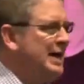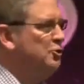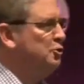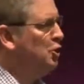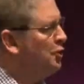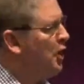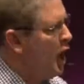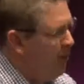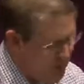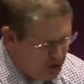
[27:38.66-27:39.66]
attitude,
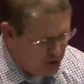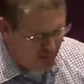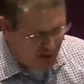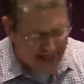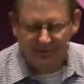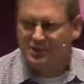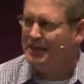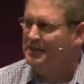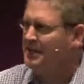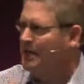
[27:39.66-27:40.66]
our response
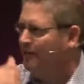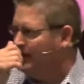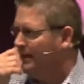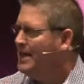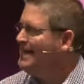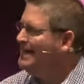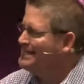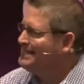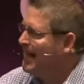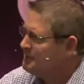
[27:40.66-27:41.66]
in giving
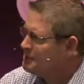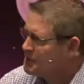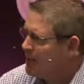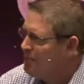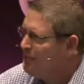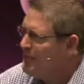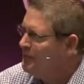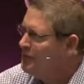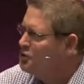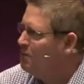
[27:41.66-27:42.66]
is not
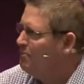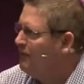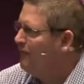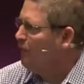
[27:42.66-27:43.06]
something that should be